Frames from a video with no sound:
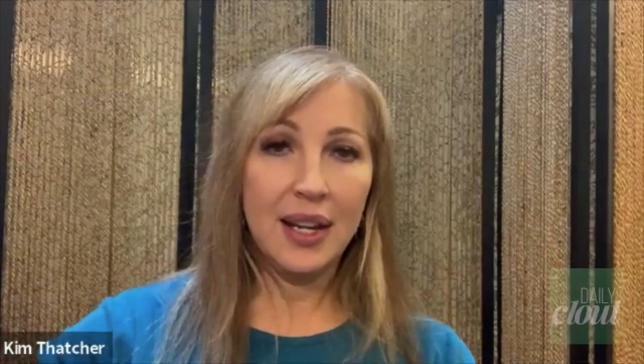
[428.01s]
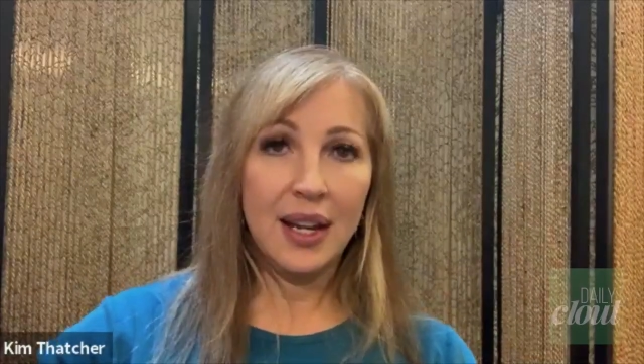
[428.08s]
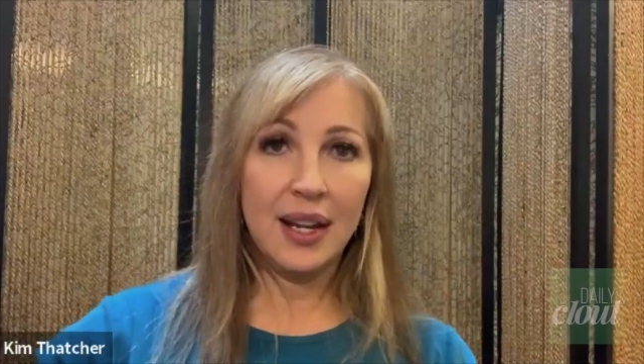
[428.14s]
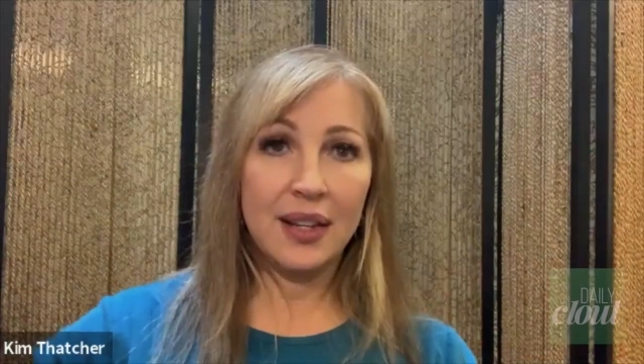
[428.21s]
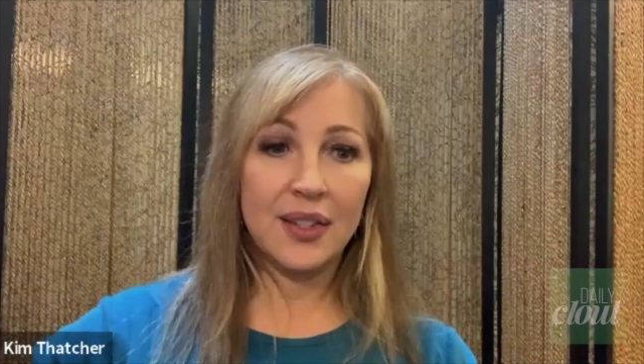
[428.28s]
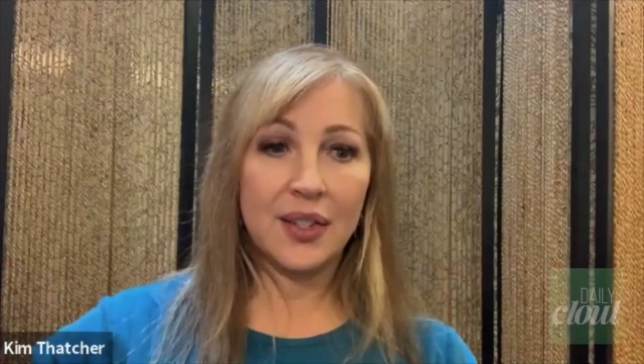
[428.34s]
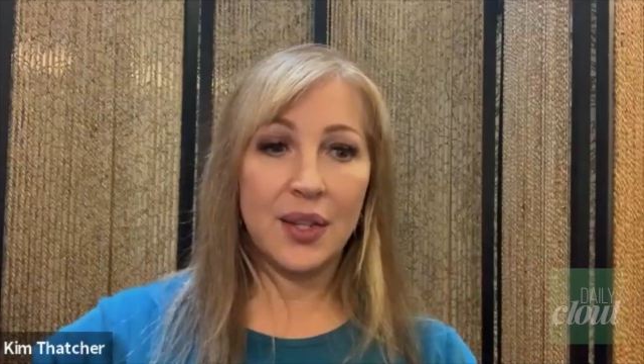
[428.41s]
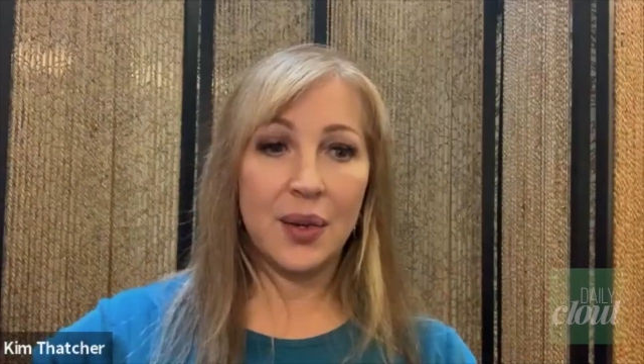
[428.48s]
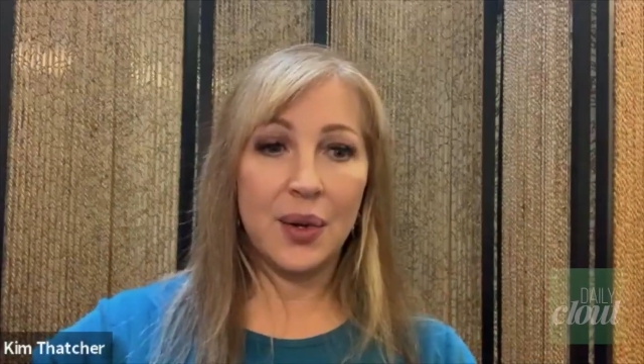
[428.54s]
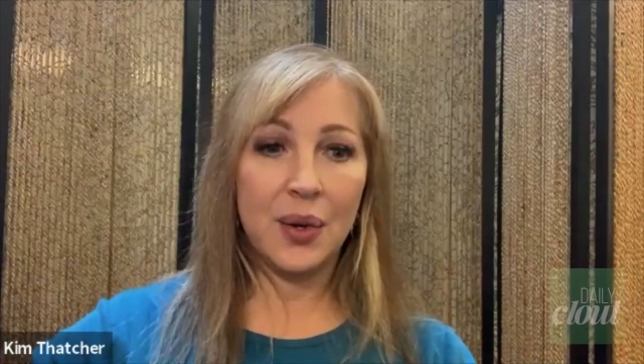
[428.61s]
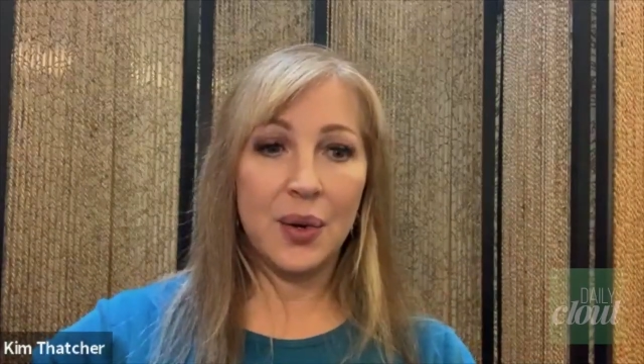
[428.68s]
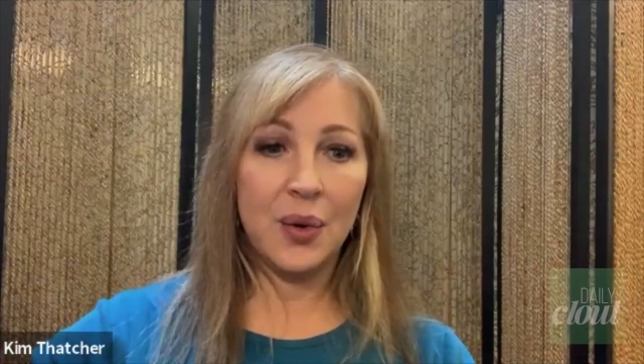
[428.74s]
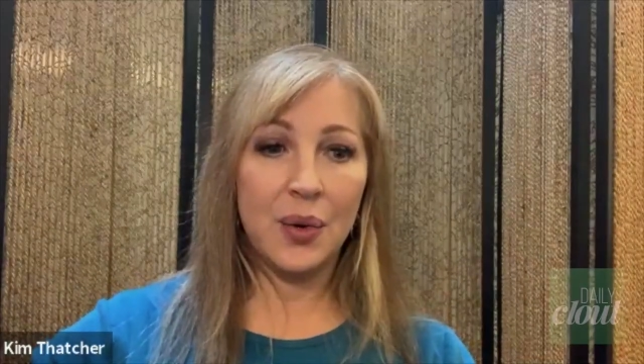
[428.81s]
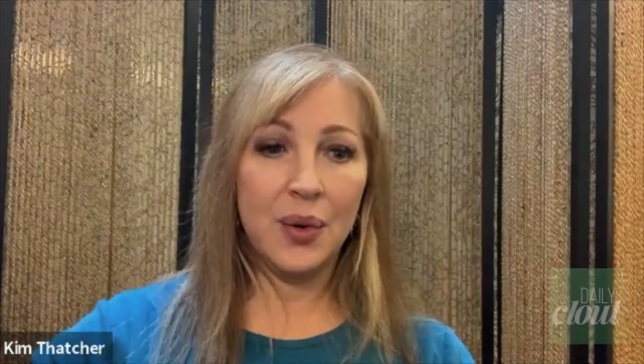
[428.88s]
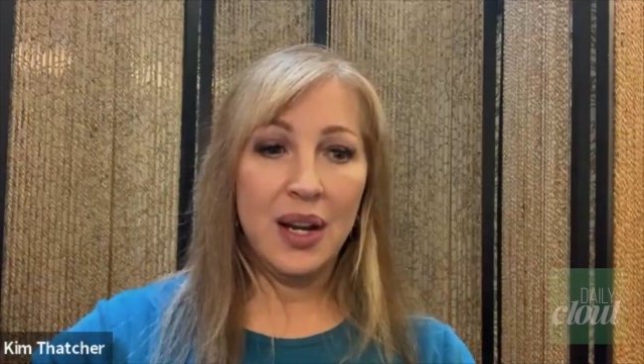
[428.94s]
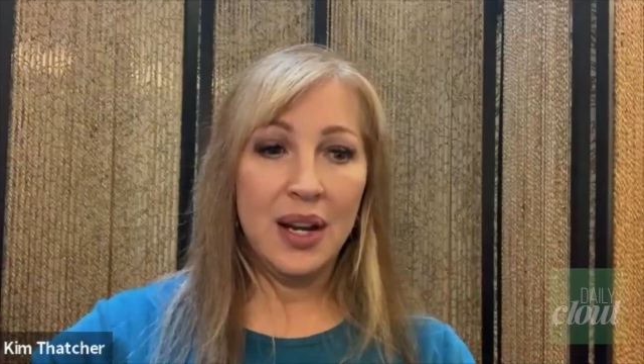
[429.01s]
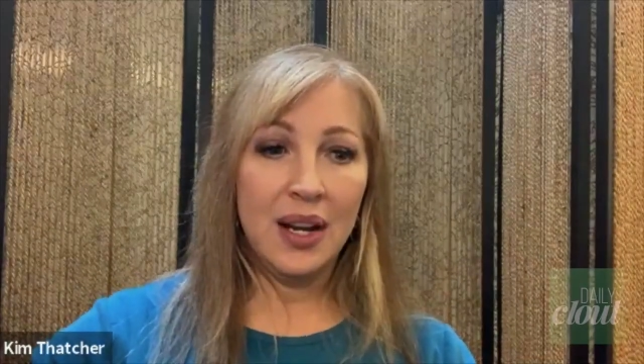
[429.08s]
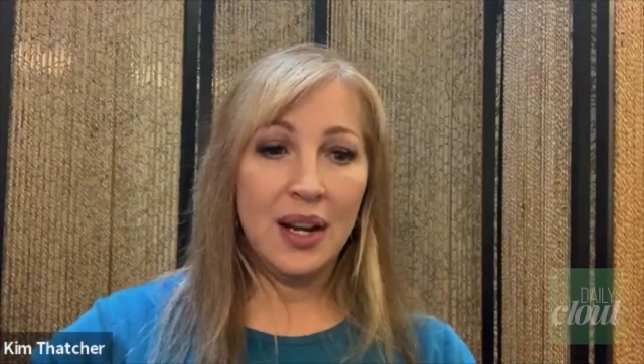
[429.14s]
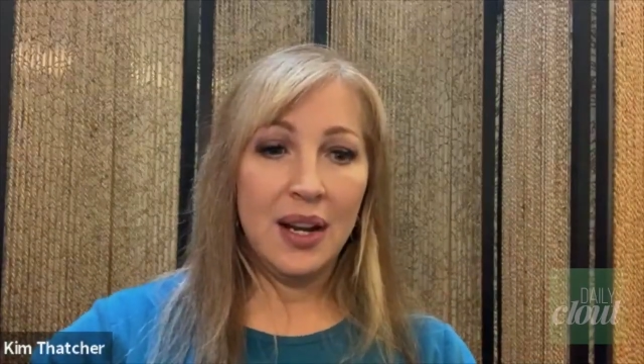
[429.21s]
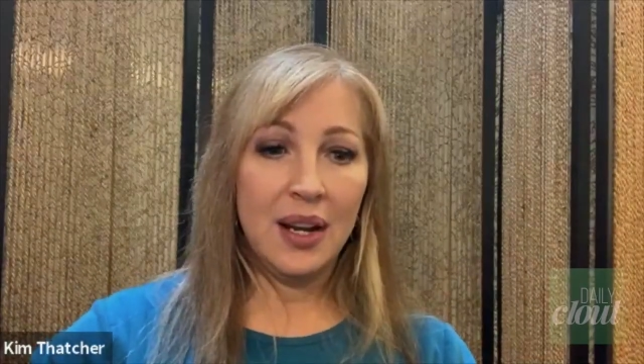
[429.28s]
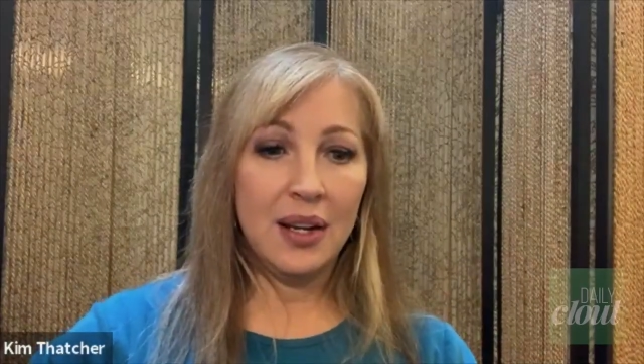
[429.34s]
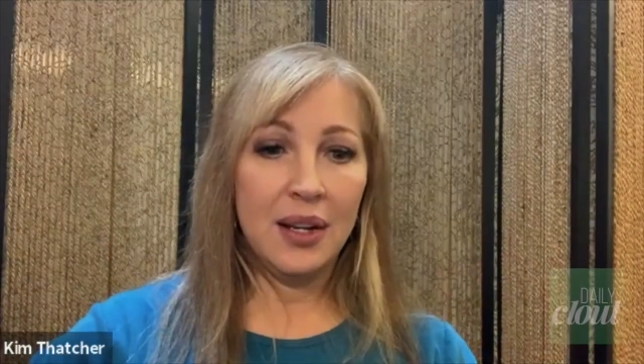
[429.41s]
And so
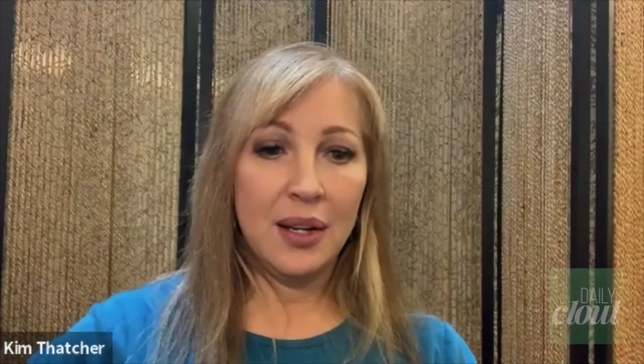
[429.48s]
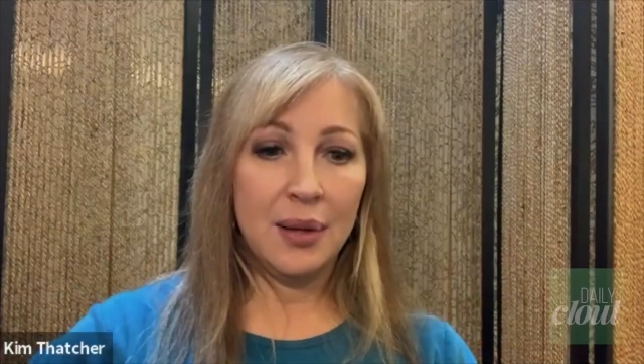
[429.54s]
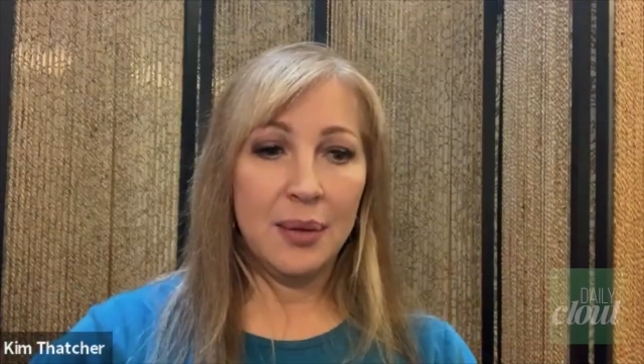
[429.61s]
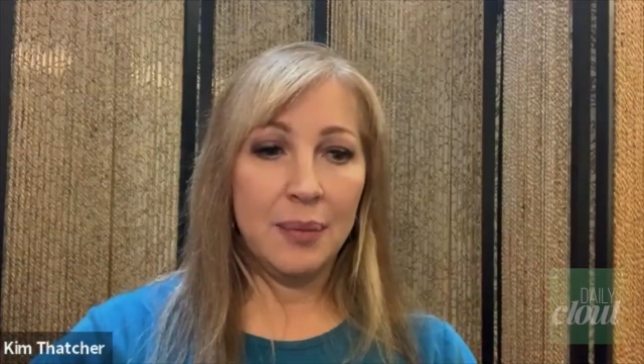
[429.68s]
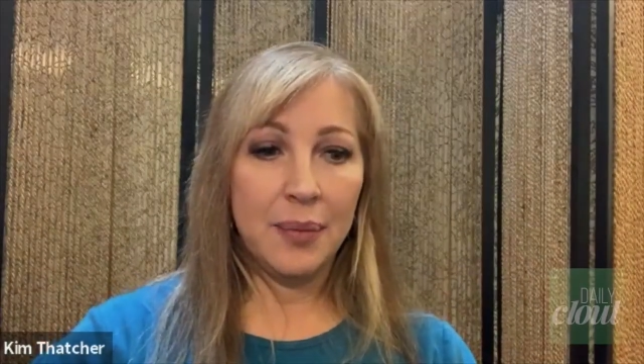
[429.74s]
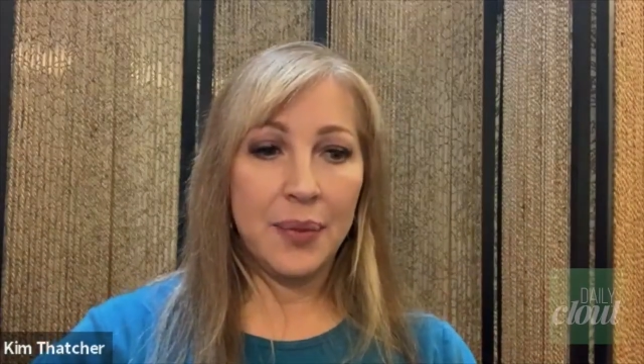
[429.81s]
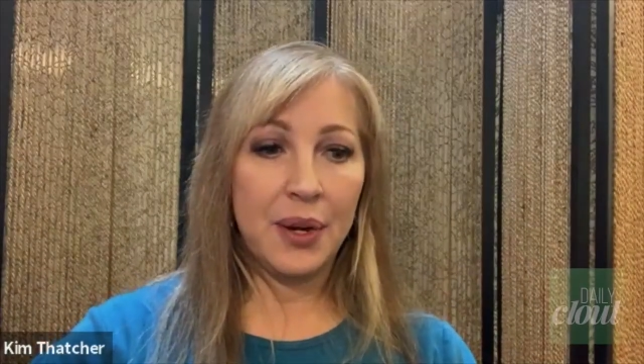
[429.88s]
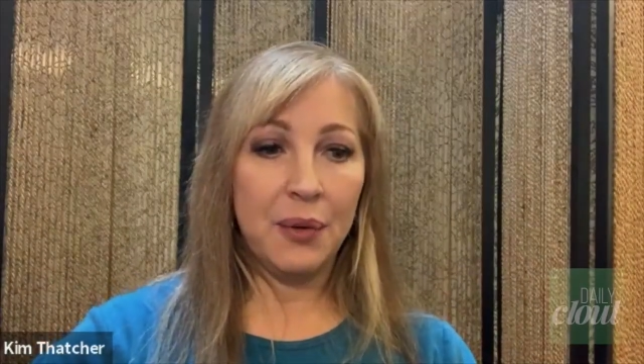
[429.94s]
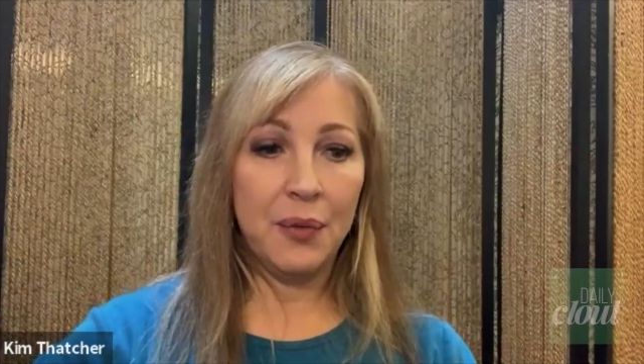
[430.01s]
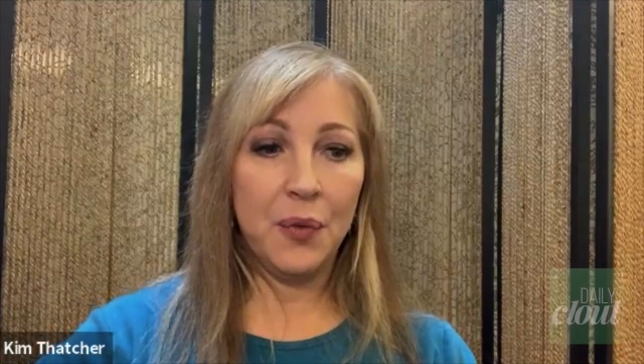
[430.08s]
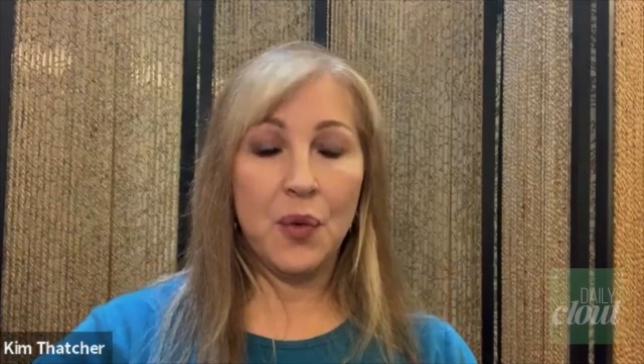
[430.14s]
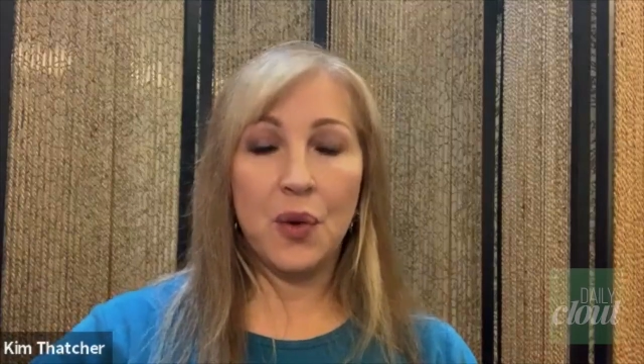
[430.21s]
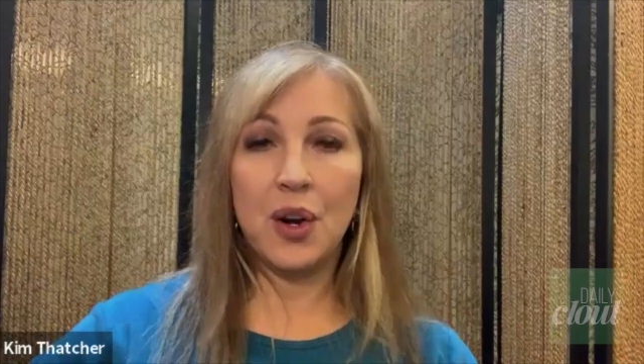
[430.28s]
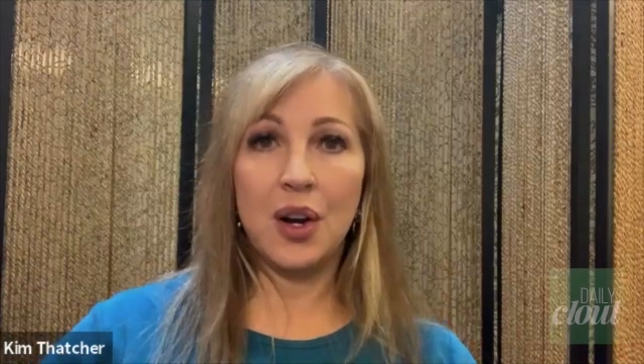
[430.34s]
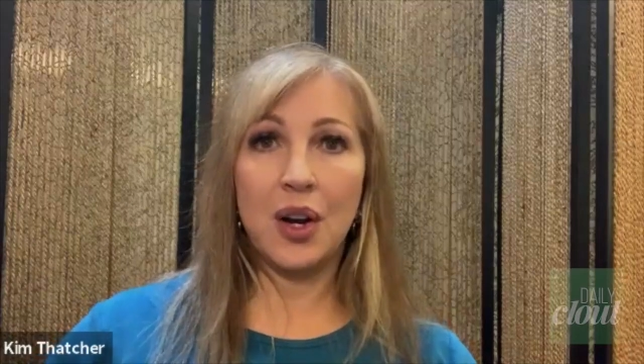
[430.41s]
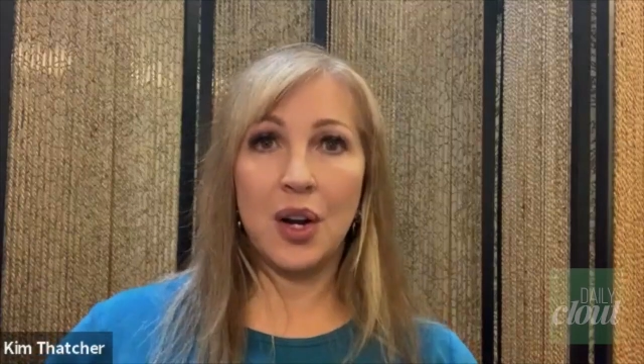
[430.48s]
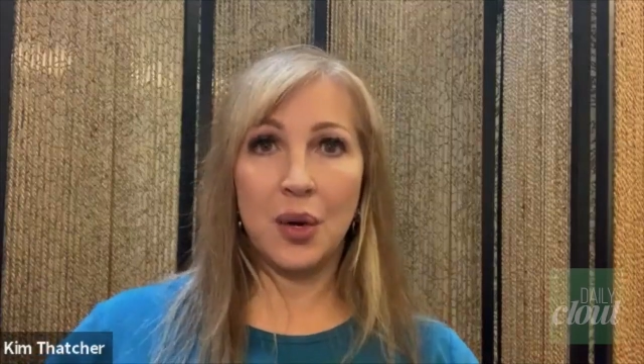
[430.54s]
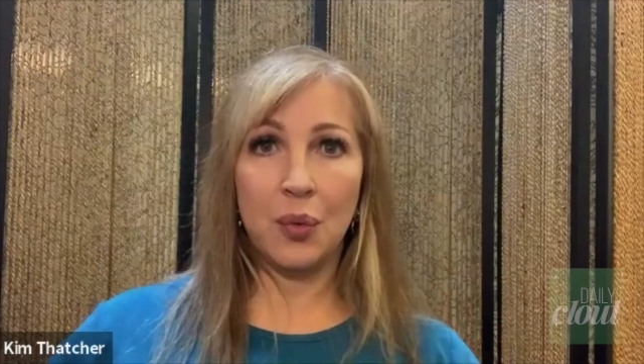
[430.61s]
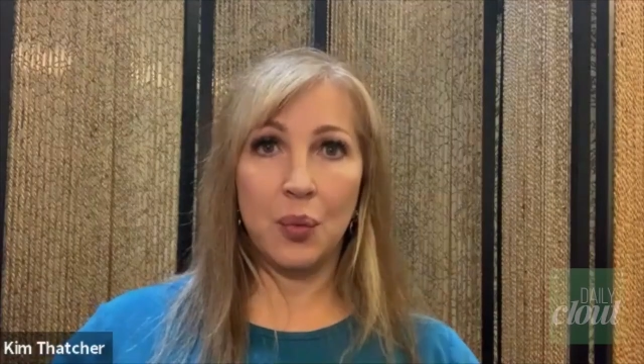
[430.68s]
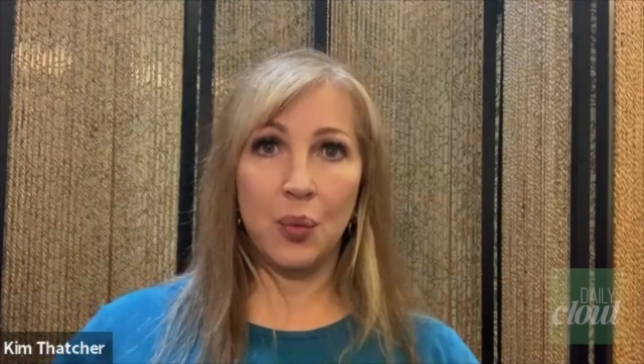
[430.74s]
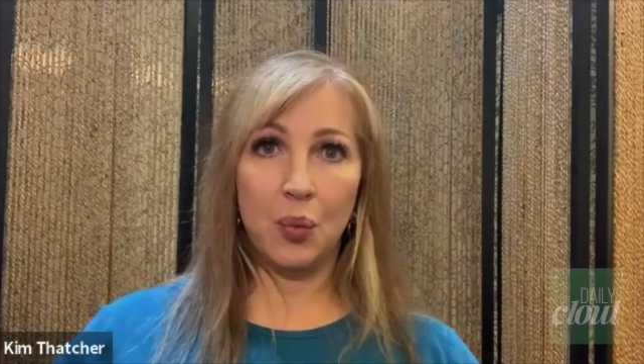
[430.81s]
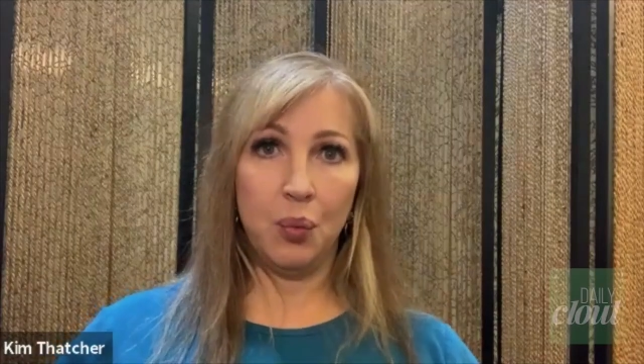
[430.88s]
therefore,